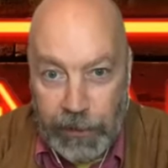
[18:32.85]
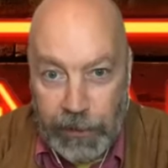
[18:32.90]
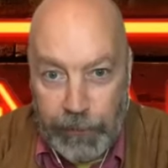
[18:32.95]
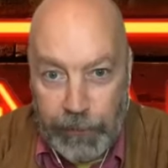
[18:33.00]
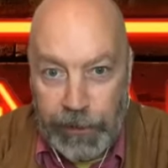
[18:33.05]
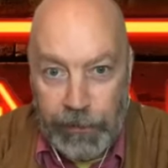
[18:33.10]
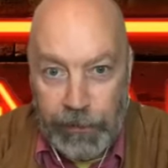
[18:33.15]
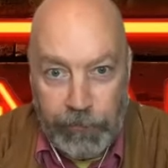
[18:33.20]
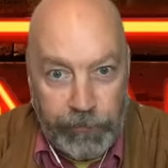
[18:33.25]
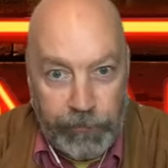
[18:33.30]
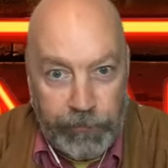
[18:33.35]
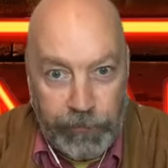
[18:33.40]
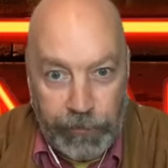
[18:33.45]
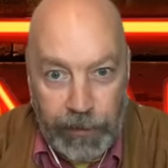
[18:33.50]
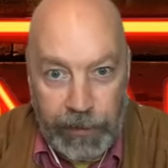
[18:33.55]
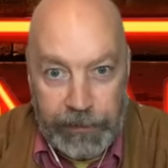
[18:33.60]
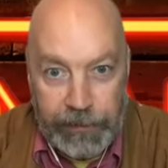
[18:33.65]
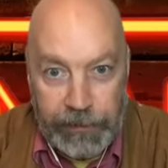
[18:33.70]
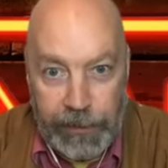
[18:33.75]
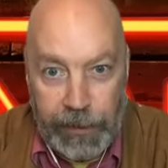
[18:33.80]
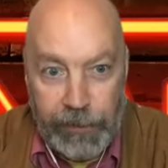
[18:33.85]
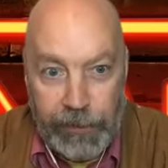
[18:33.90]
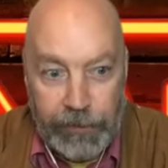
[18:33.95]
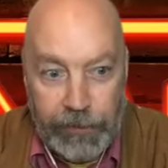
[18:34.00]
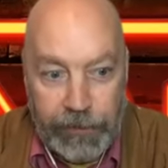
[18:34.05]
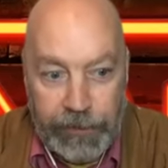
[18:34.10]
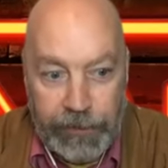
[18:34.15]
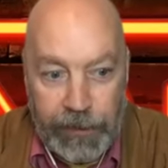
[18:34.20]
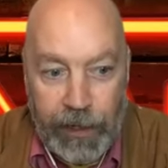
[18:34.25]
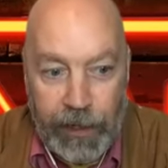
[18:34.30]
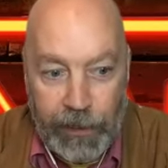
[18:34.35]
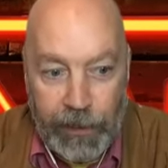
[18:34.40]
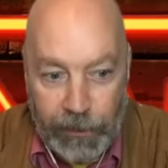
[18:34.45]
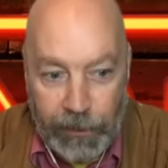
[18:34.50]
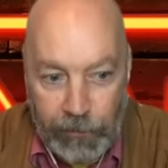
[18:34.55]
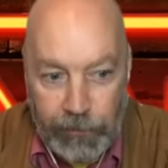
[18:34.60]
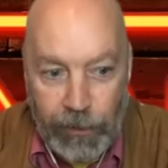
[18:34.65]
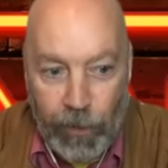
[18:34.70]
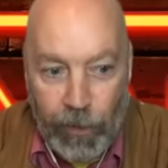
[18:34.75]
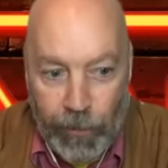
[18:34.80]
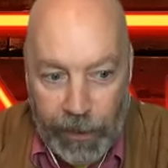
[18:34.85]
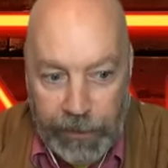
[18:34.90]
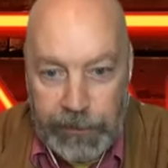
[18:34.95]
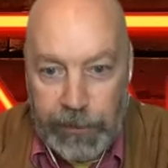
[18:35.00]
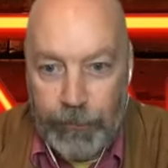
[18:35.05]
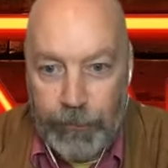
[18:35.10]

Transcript: I mean, for, as an industry guy, you know that's